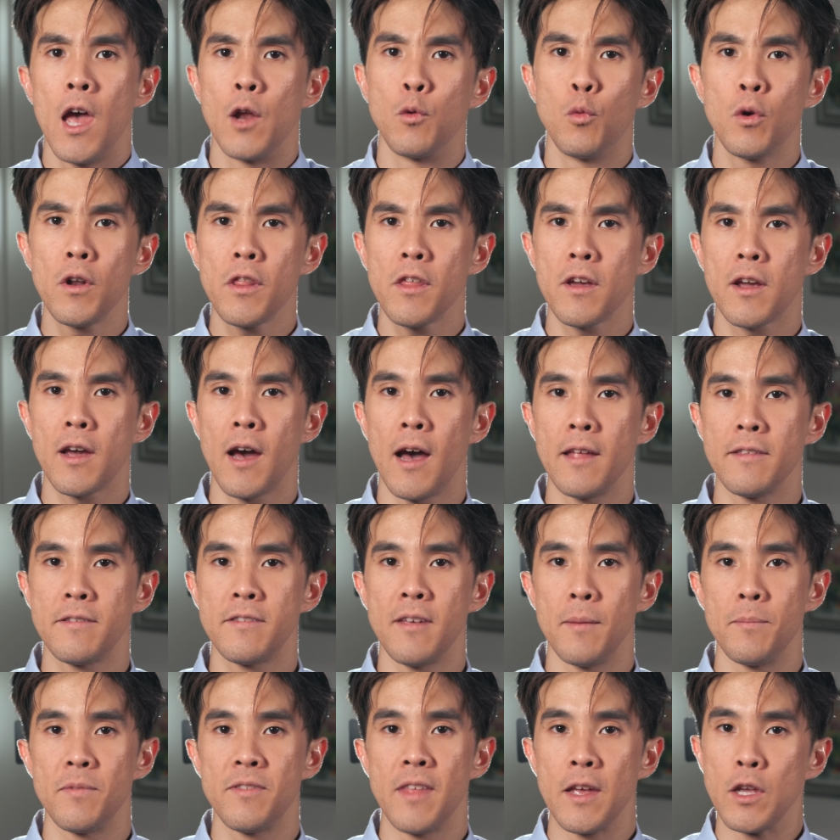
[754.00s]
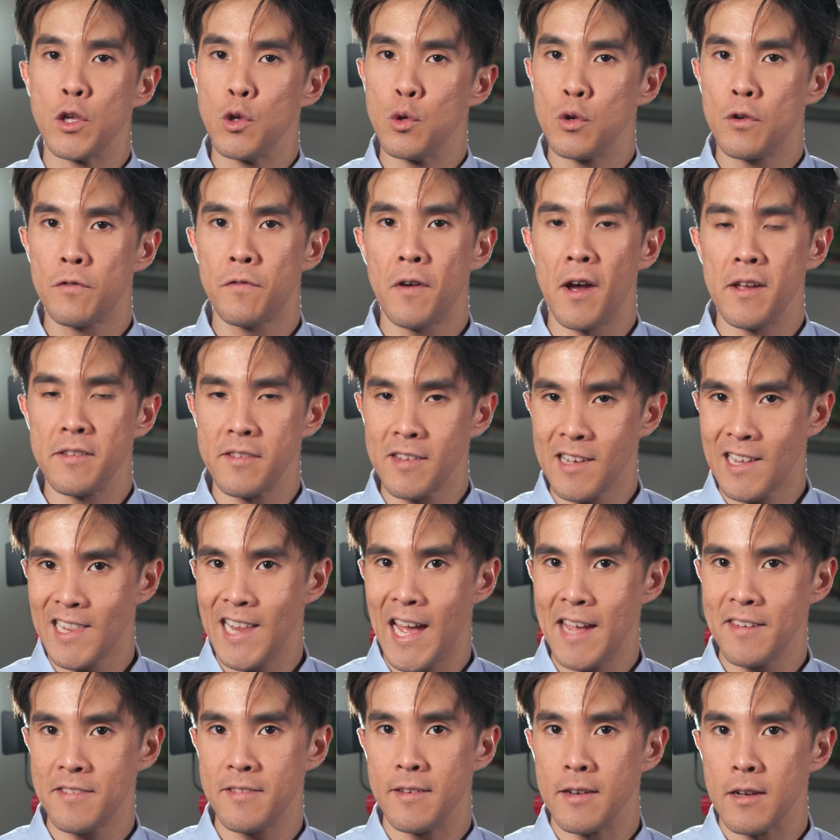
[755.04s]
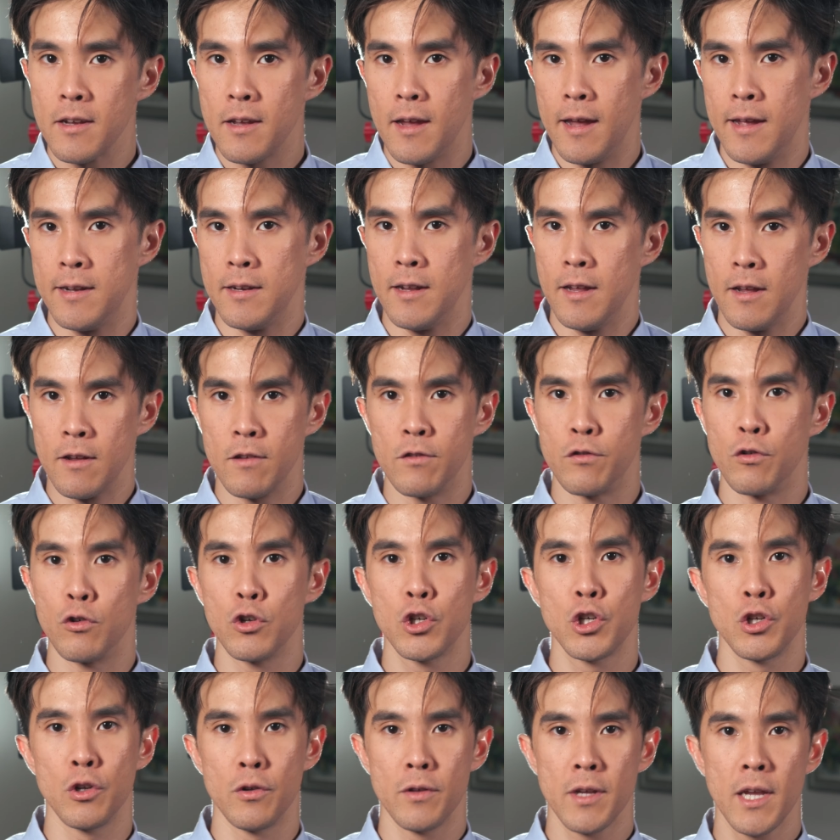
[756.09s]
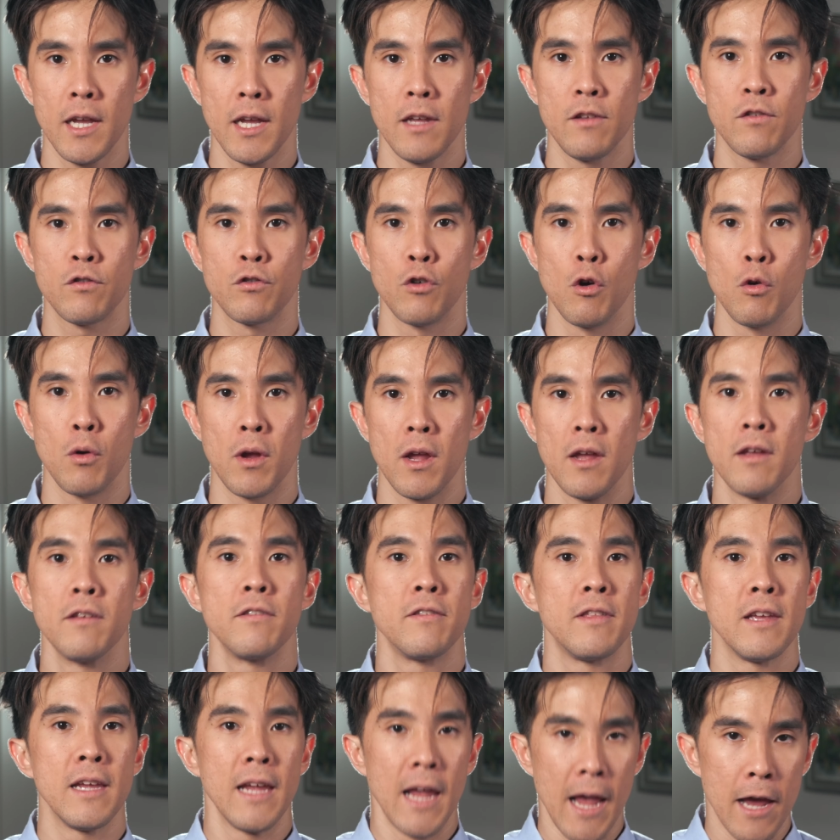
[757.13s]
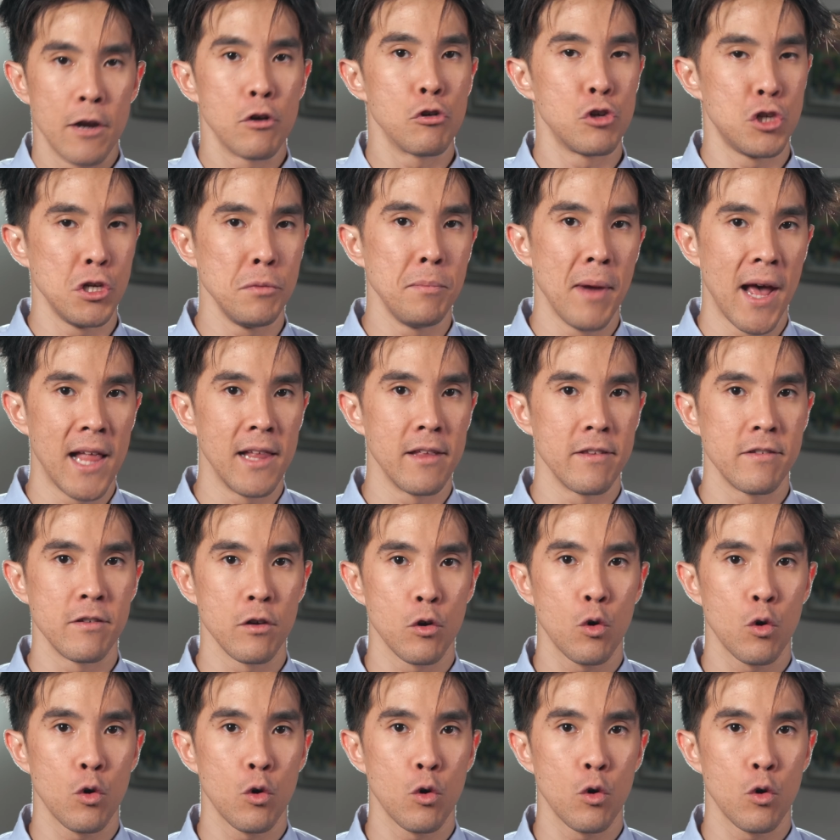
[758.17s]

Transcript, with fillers: And one of the concepts that unifies classic and exertional heat stroke is the energy balance